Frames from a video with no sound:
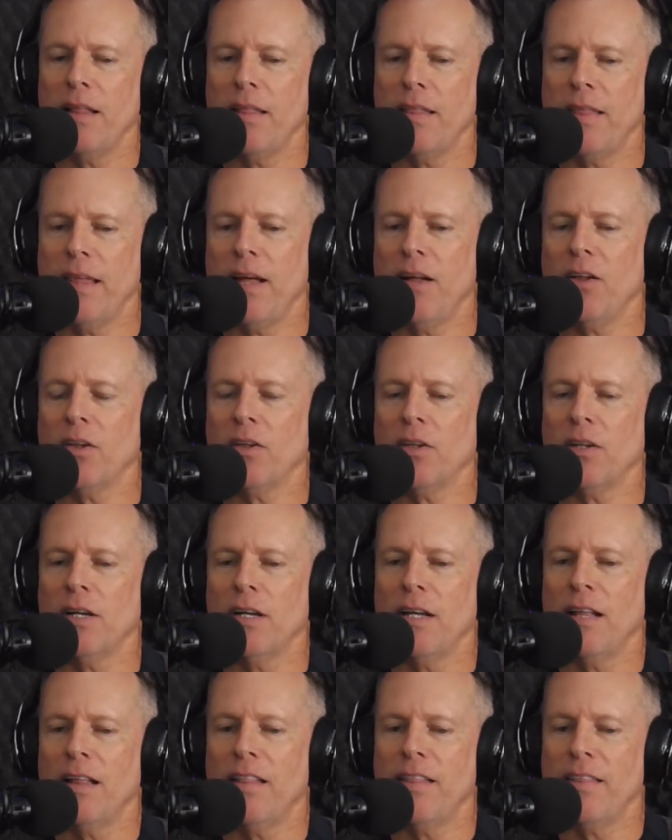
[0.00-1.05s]
They'll,
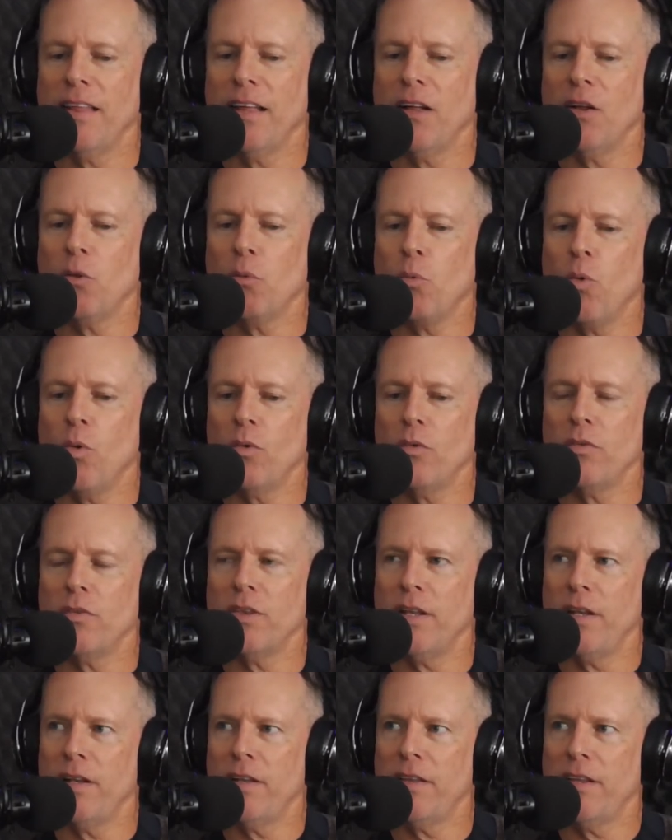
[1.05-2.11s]
they'll,
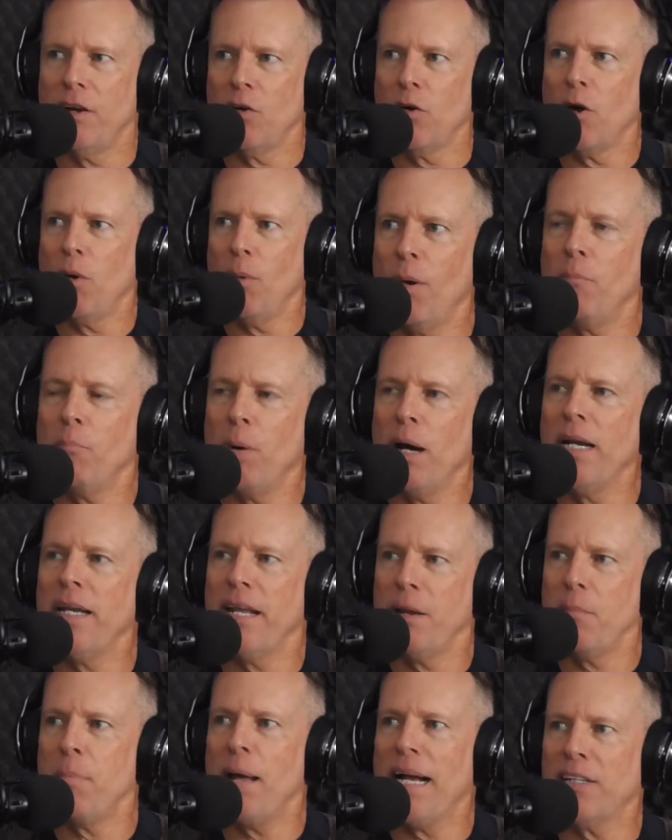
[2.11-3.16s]
they'll up
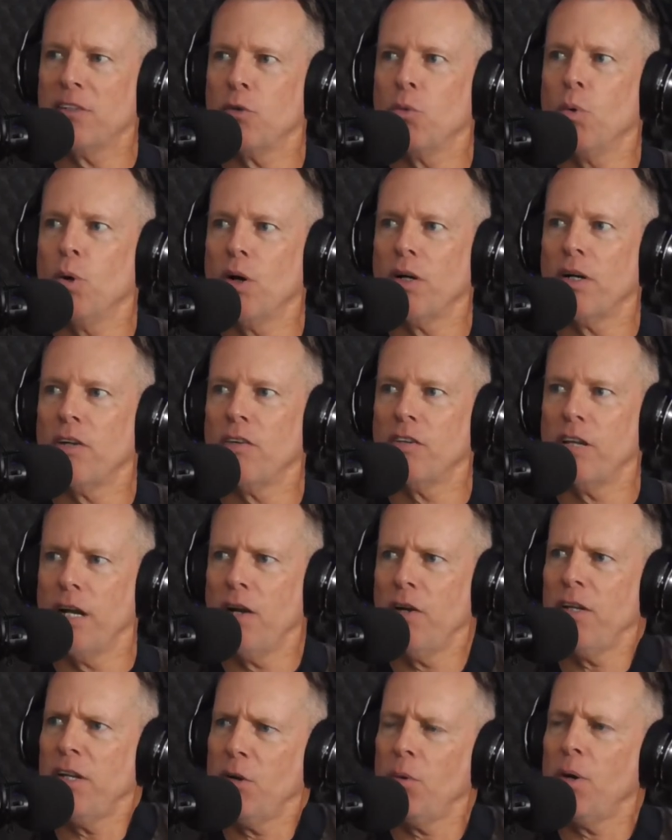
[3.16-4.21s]
Monday back to work and say,
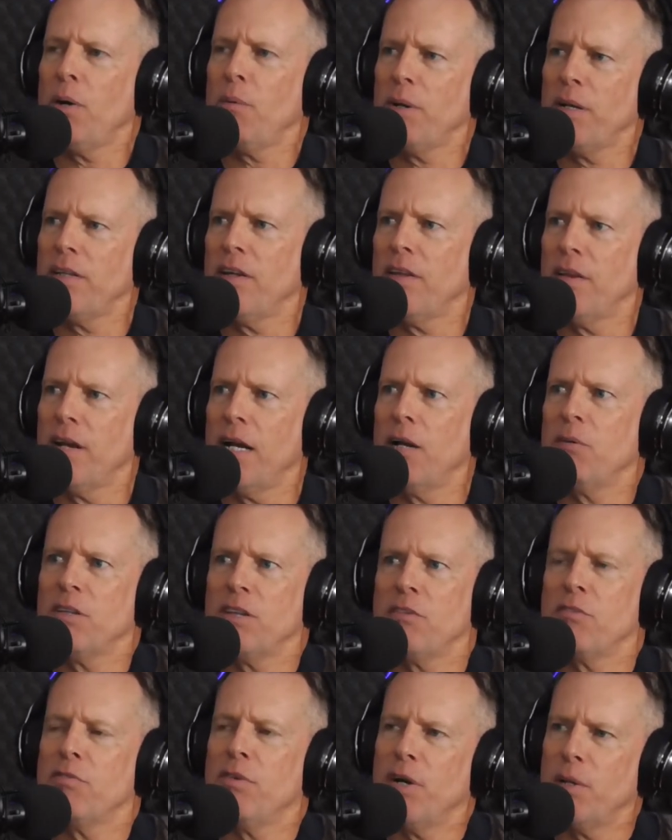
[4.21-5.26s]
"Oh, you know where I went the other night? I went
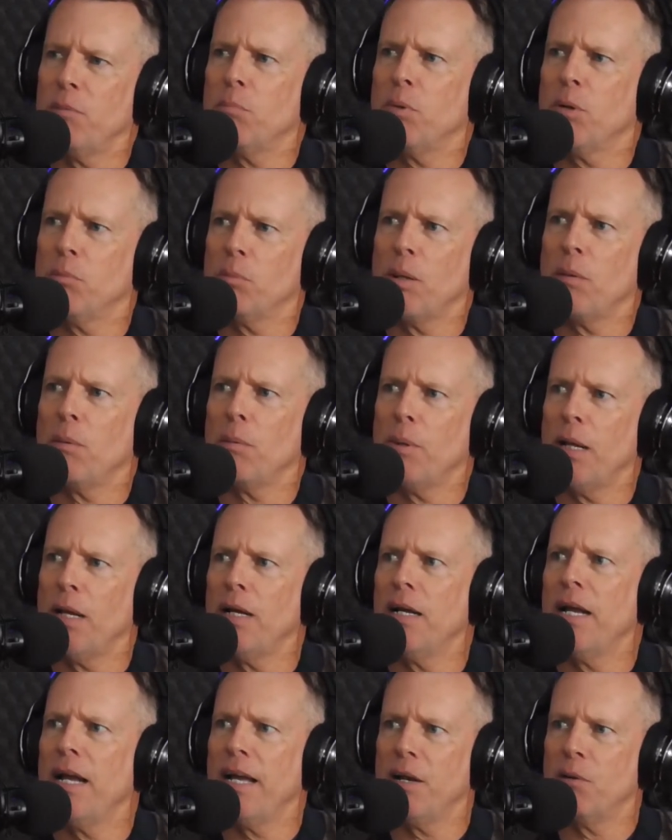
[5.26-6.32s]
to the funny blah blah blah,
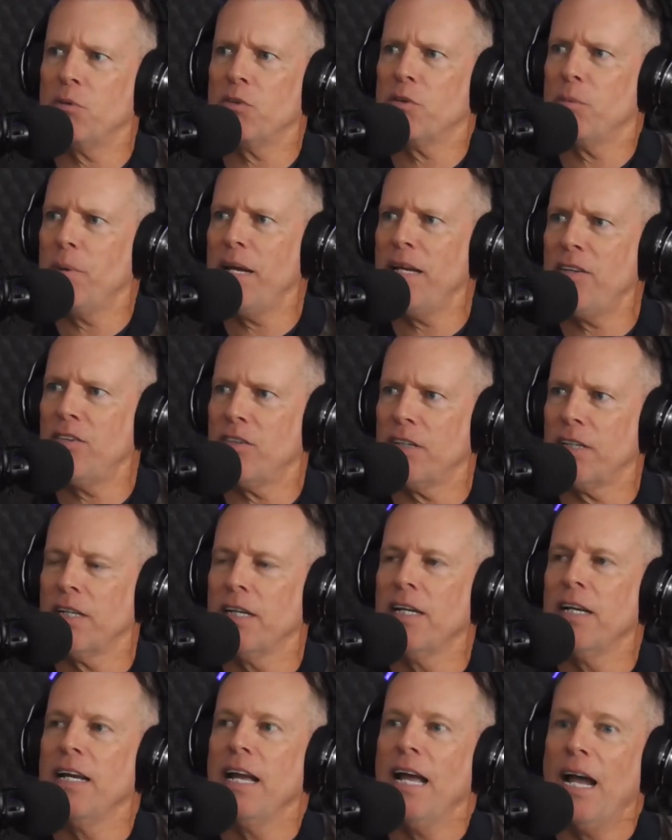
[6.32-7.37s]
and it was amazing."
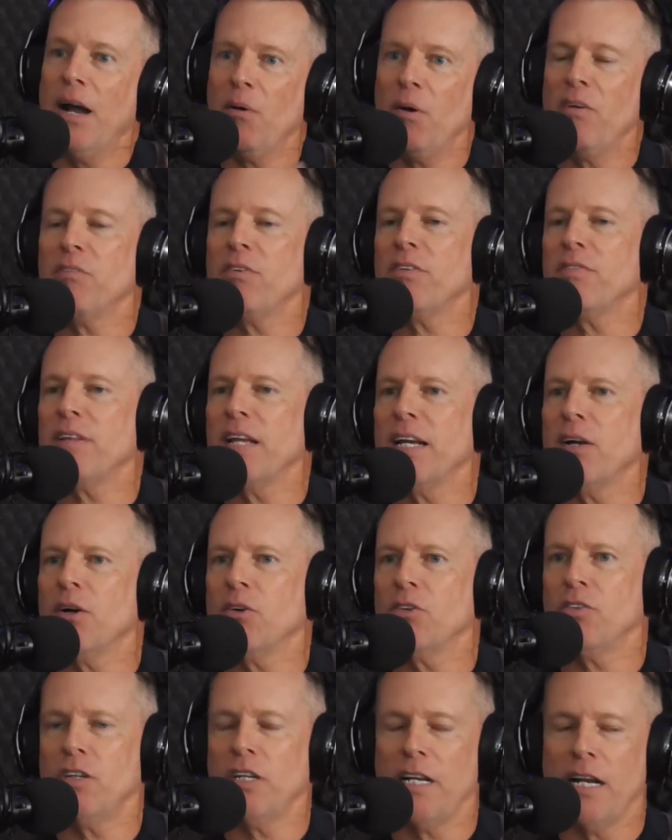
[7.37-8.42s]
Yeah. However, if they
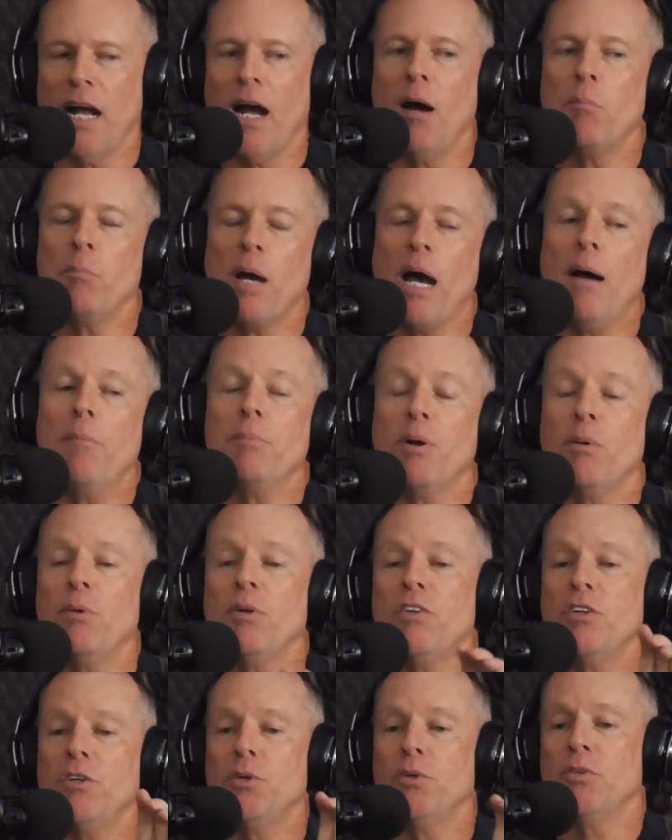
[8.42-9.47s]
go see, I'm I'm
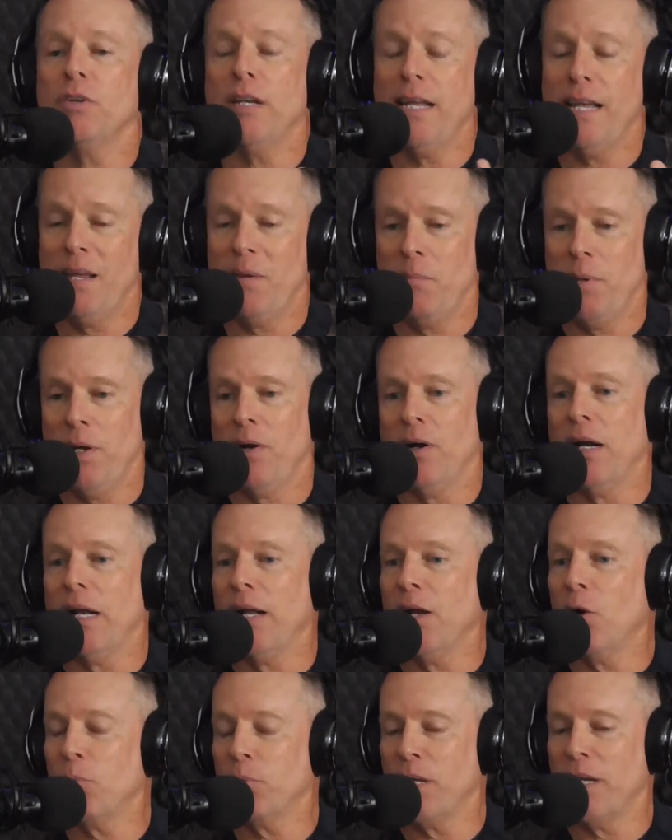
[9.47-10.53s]
going to use a name here, and
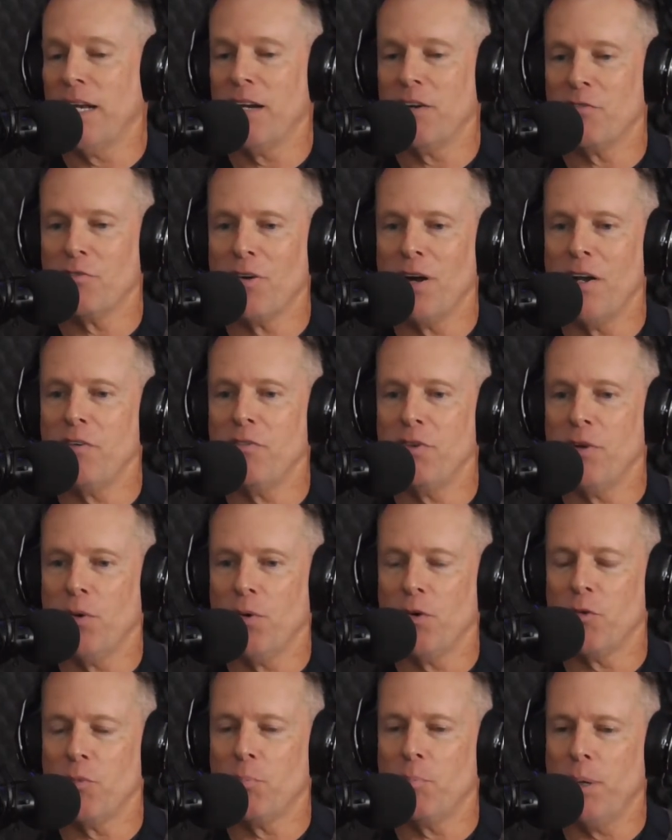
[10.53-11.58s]
I hope they're not a friend of
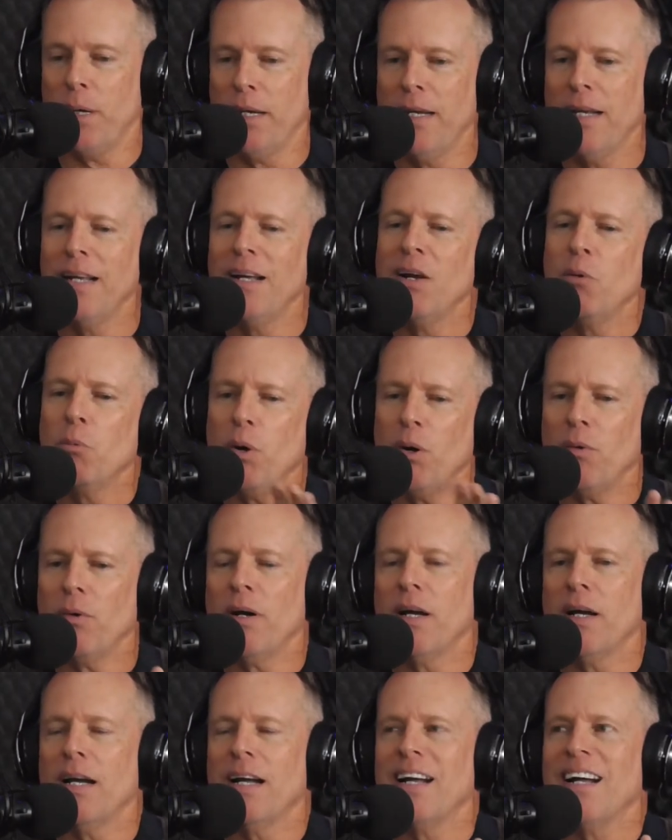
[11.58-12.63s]
yours. really, well, you're
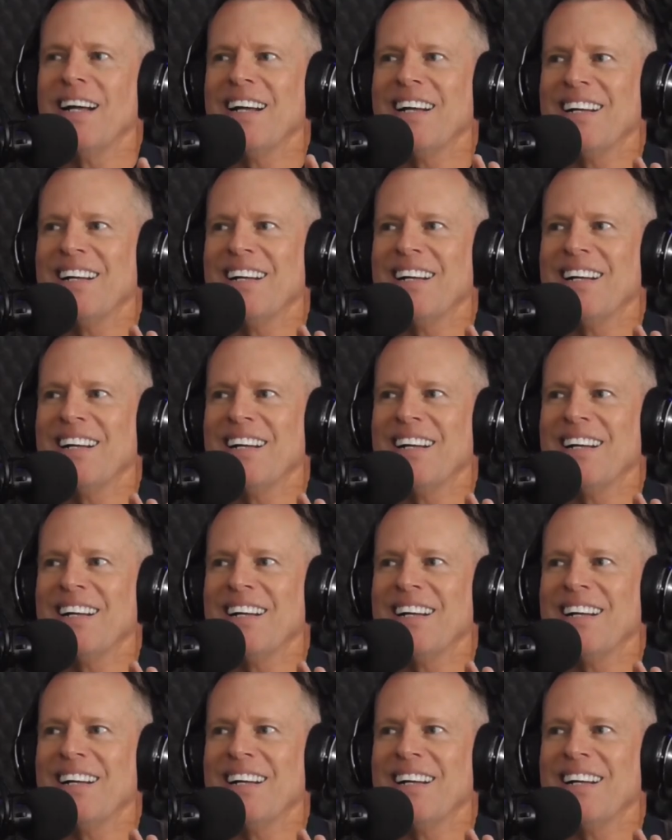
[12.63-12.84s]
really going to